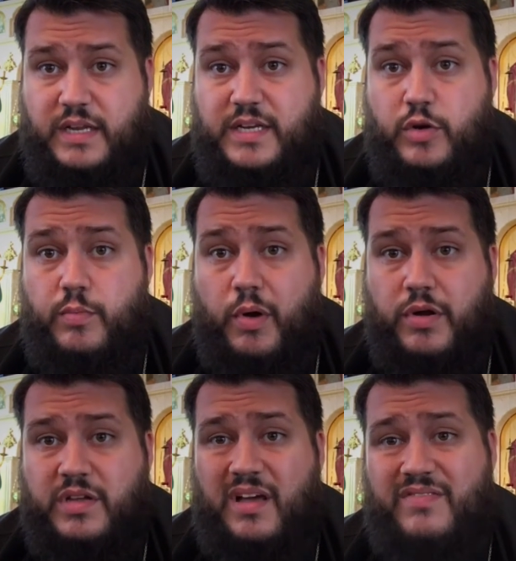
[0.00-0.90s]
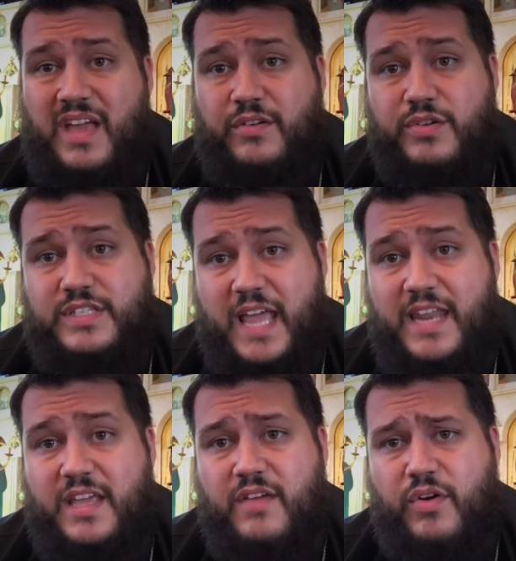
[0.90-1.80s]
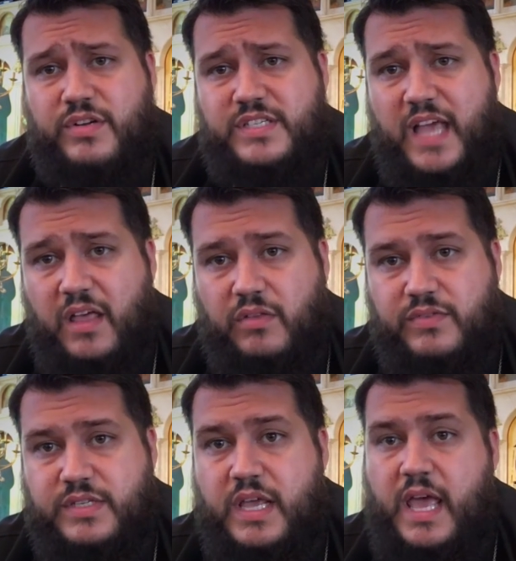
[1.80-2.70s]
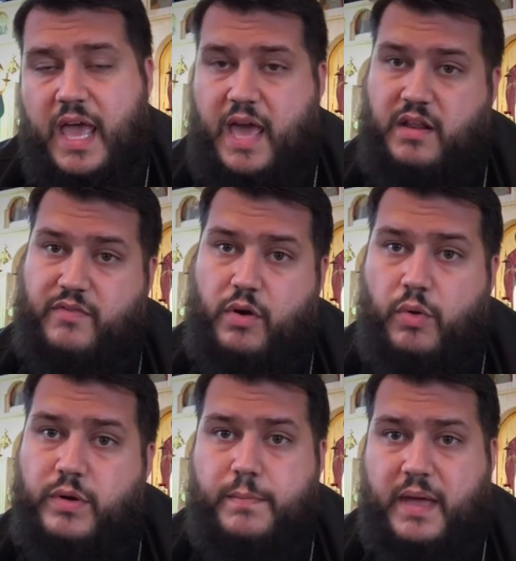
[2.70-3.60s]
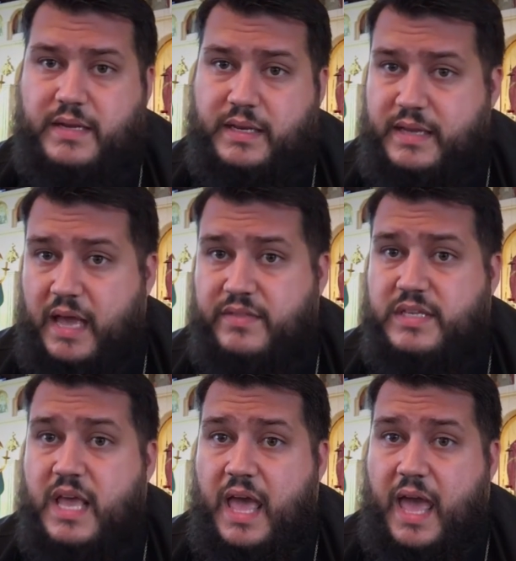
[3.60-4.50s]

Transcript: an integral part of the understanding of ourselves and of our own impending deaths,